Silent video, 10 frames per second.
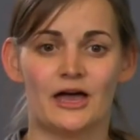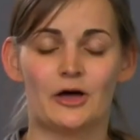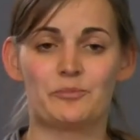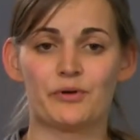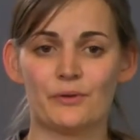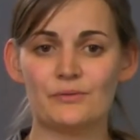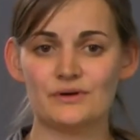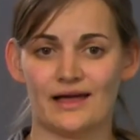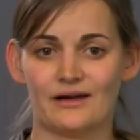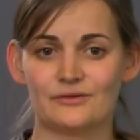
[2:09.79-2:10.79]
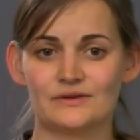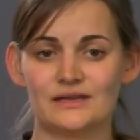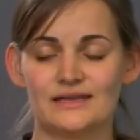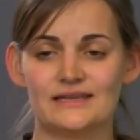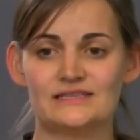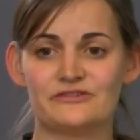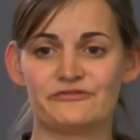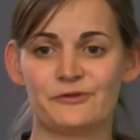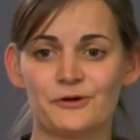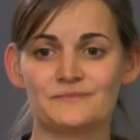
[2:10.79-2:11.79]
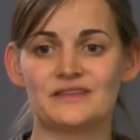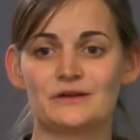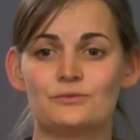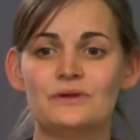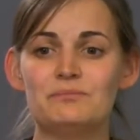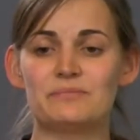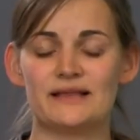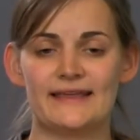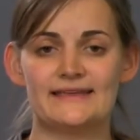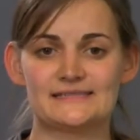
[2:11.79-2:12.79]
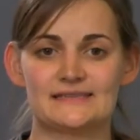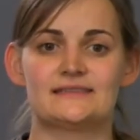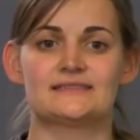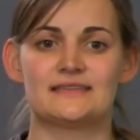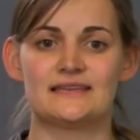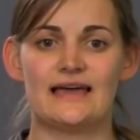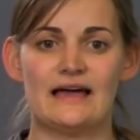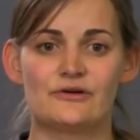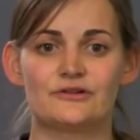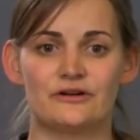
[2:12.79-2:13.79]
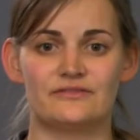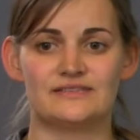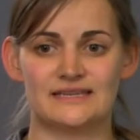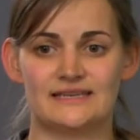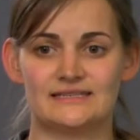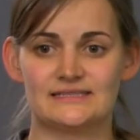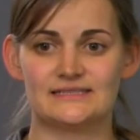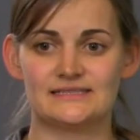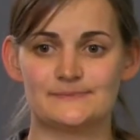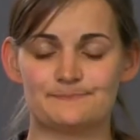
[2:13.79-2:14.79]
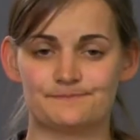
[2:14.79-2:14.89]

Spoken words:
A pronoun is a form that replaces the noun of a sentence.